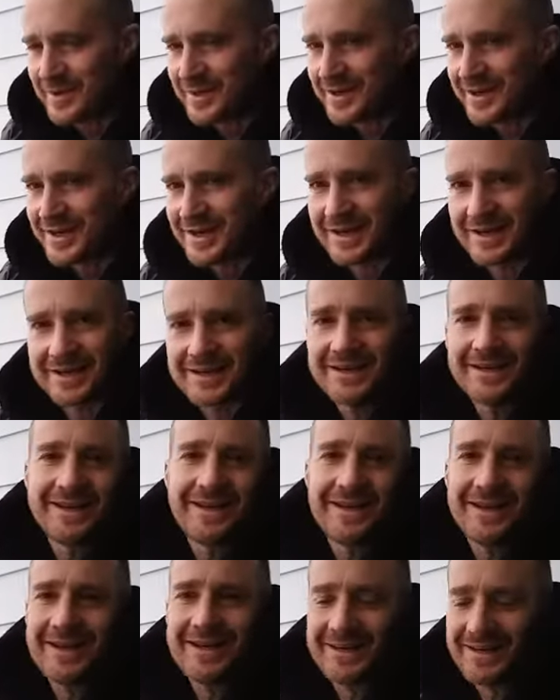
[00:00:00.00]
But uh,
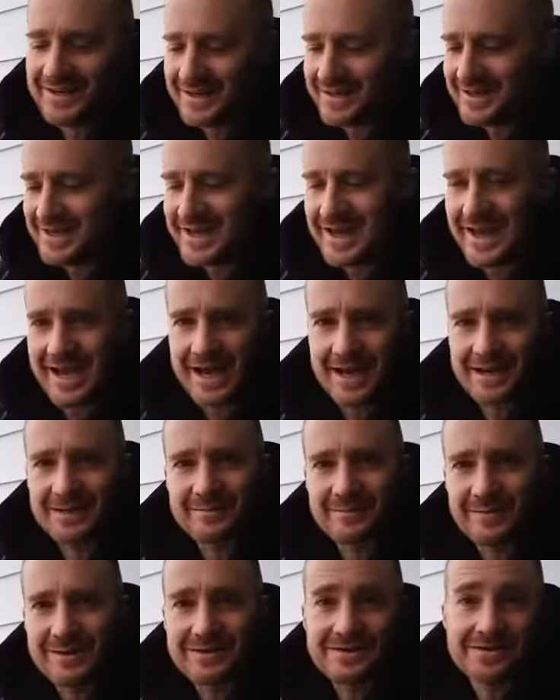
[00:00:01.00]
yeah,
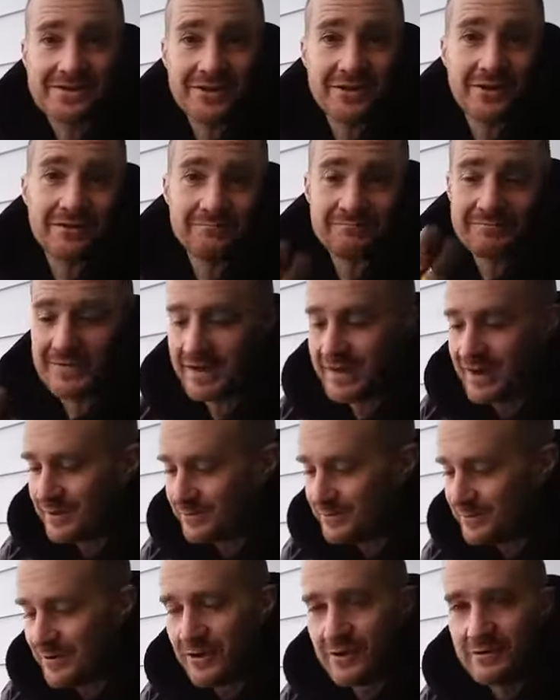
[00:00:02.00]
but still,
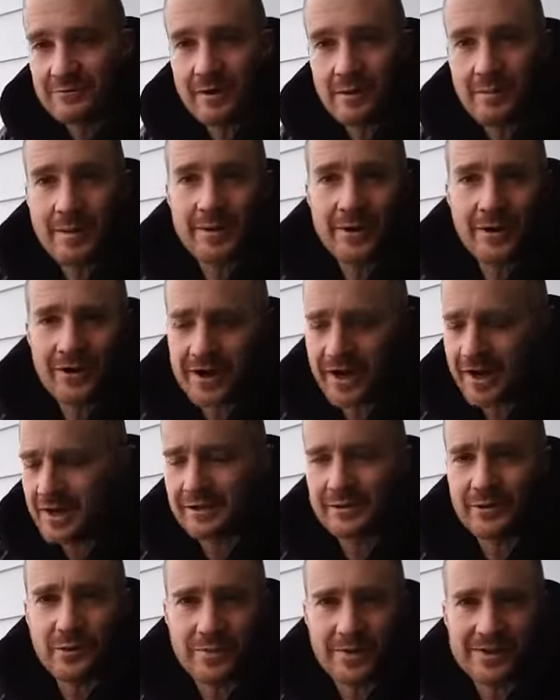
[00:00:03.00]
uh, I'll, maybe I'll
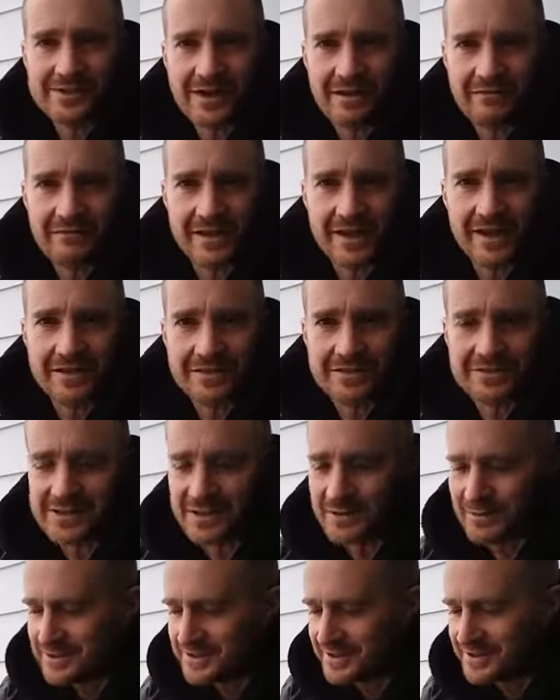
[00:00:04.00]
cut a little piece off the end and
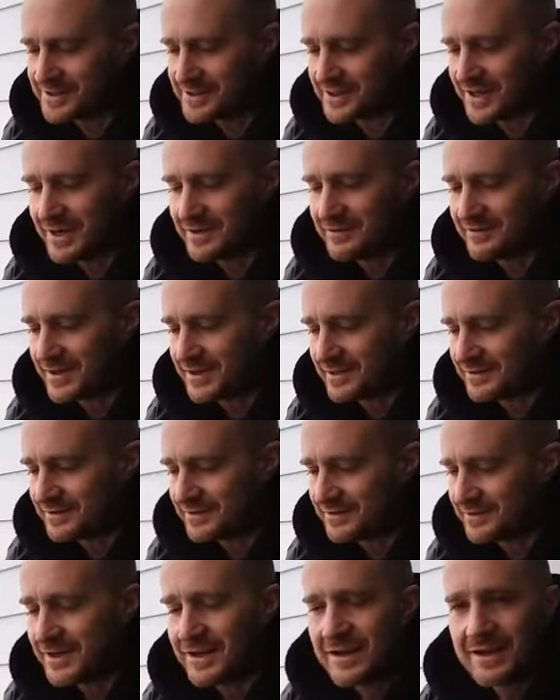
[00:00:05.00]
see what's inside of it
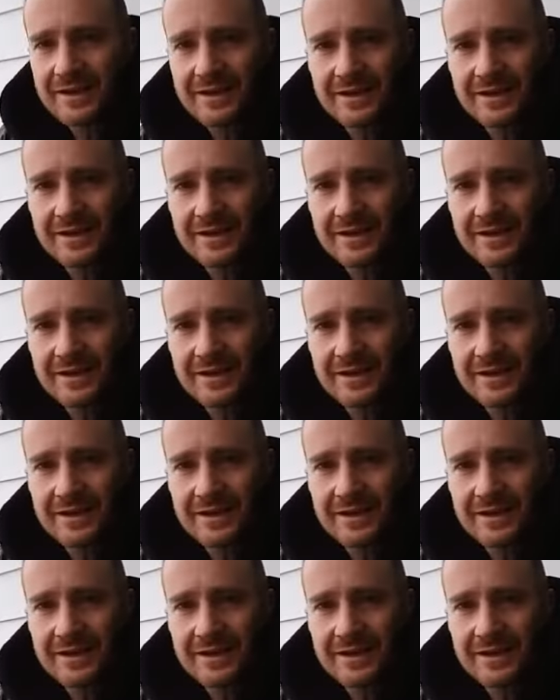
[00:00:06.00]
and